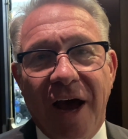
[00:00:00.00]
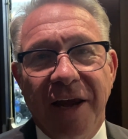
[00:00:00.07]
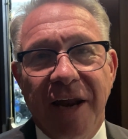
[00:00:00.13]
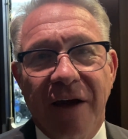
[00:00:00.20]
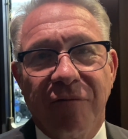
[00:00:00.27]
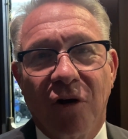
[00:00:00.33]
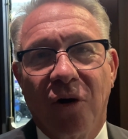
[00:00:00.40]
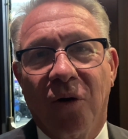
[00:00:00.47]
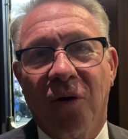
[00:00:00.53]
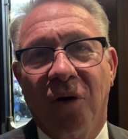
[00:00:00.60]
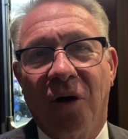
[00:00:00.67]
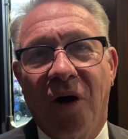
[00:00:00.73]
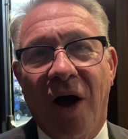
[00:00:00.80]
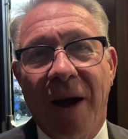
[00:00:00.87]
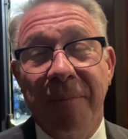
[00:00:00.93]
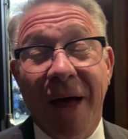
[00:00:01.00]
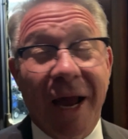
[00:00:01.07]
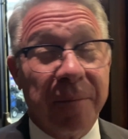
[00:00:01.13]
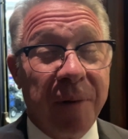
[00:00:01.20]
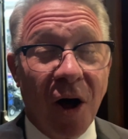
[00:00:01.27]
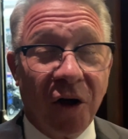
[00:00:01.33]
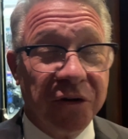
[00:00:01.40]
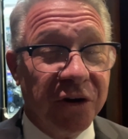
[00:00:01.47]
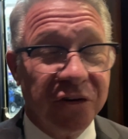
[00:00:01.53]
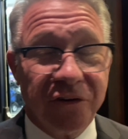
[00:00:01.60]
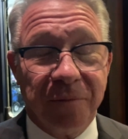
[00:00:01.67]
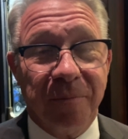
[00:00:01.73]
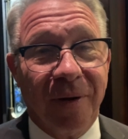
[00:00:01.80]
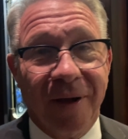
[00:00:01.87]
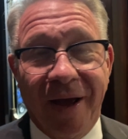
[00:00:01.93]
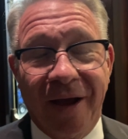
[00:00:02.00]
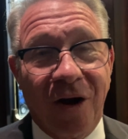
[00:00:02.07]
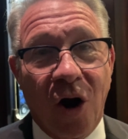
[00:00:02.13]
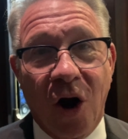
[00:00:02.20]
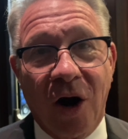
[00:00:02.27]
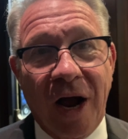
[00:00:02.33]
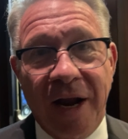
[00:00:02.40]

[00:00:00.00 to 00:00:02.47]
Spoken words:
I'm not a politician at heart.